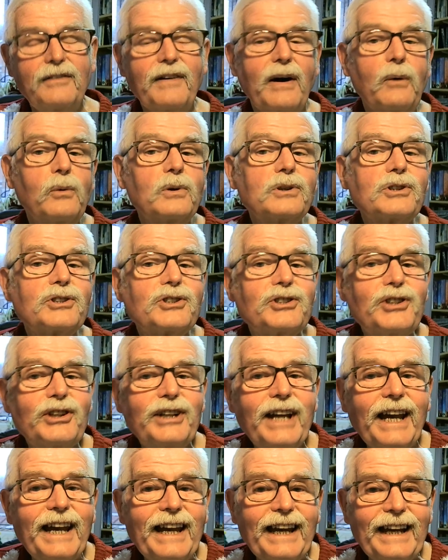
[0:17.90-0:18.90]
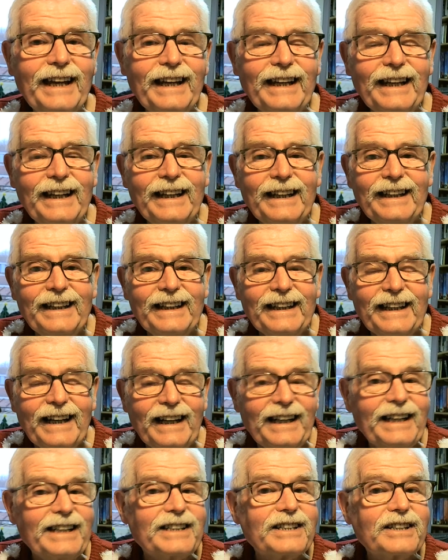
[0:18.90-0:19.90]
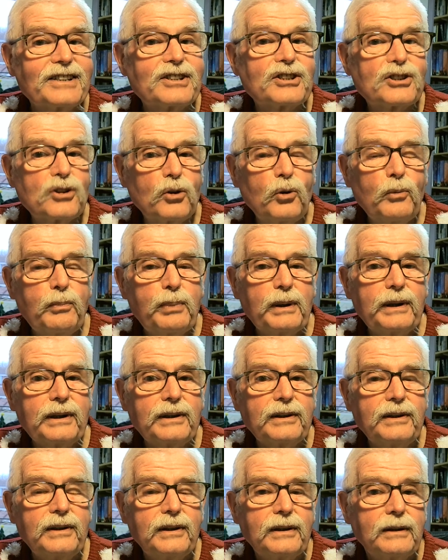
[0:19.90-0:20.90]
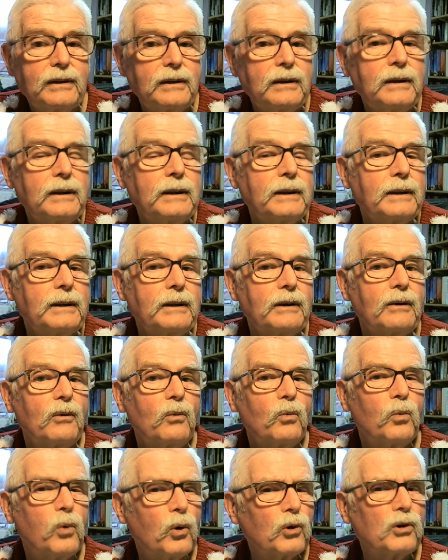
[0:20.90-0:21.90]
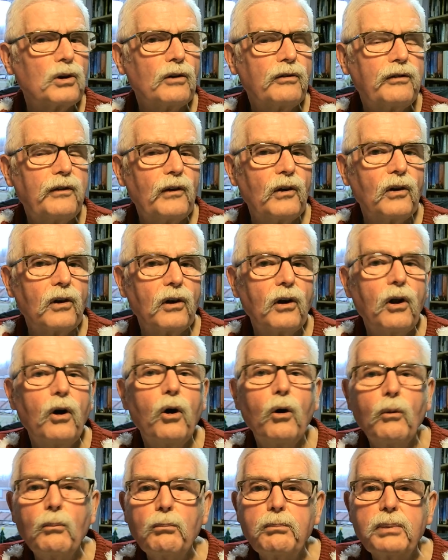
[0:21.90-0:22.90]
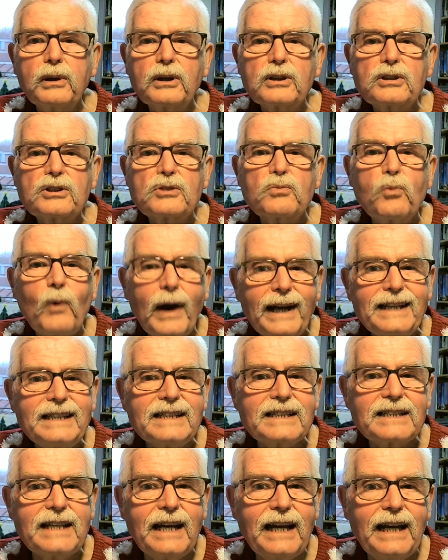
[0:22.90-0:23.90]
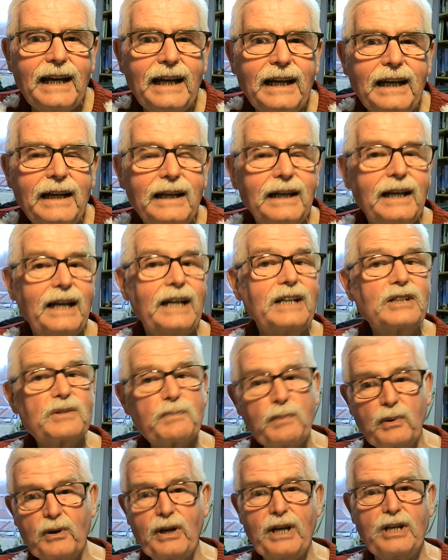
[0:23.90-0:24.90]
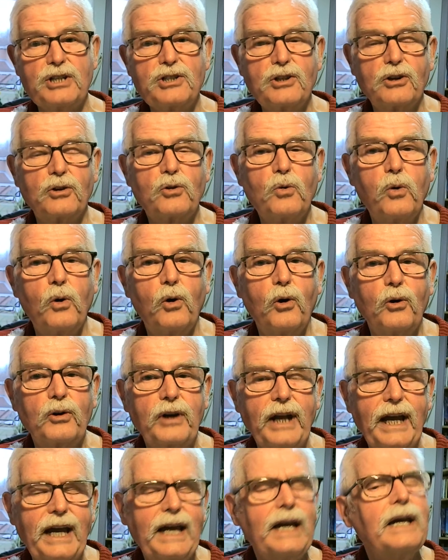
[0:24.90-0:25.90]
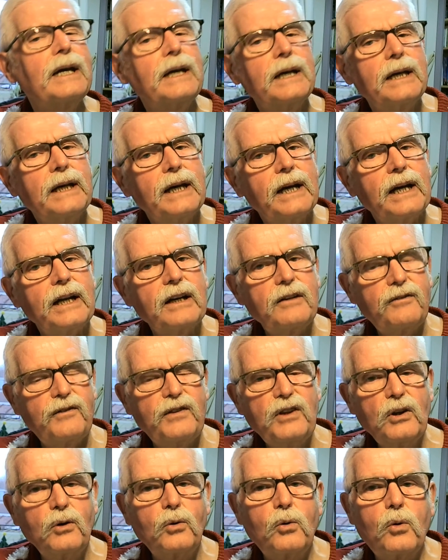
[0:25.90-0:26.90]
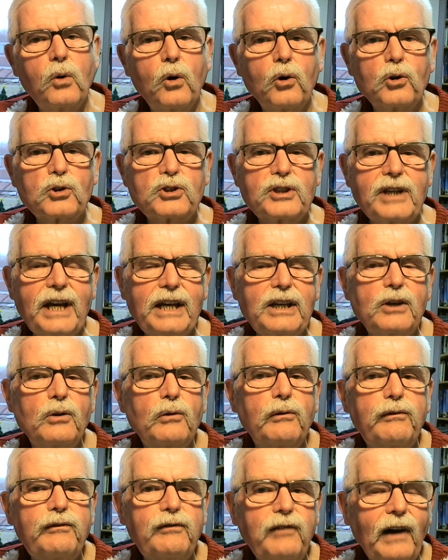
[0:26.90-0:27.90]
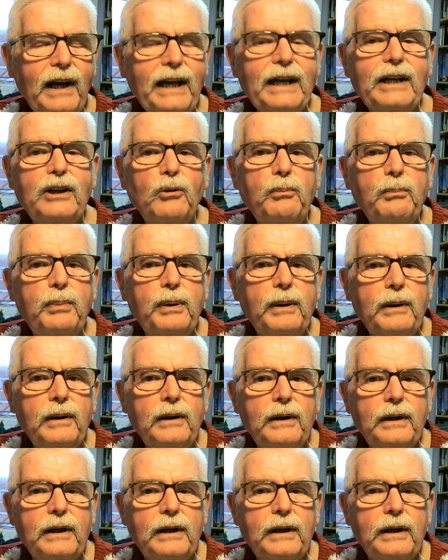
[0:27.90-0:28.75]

of ours today. And it's a super wonderful, humpless Wednesday inspirational quote day, and a few quotes to get you fired up